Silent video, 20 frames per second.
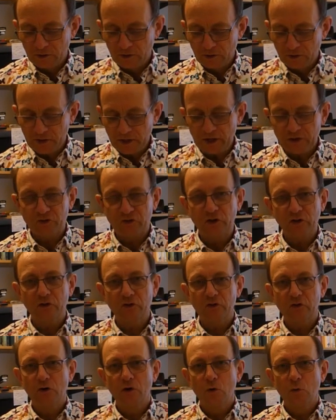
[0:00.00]
The
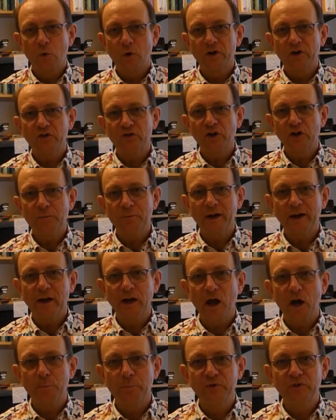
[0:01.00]
Essex want to see me
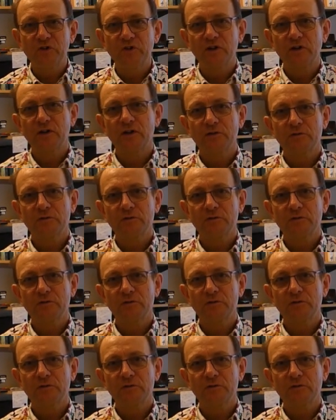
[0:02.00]
clubs.